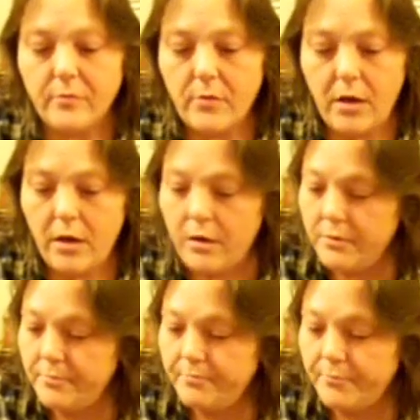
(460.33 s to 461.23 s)

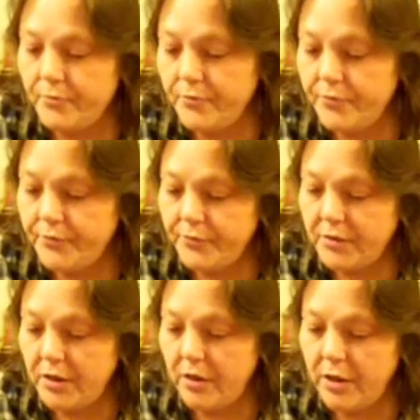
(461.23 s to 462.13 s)
Um,
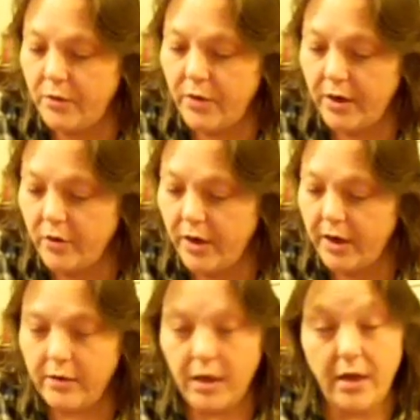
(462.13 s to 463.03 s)
so anyway, okay.
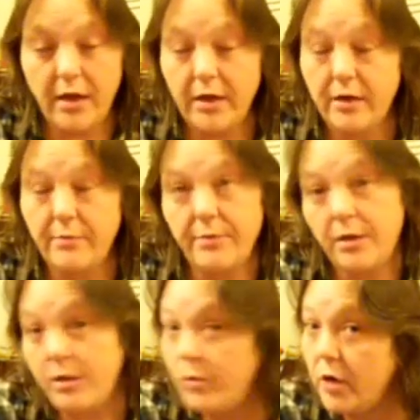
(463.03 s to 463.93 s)
Yeah, I
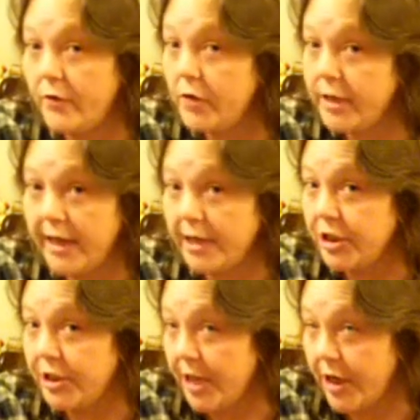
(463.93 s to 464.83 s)
completely went off on a
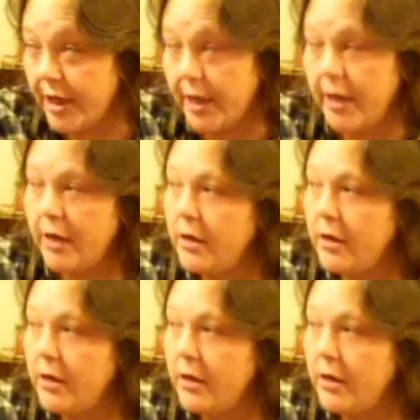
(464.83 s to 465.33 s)
tangent there, didn't I?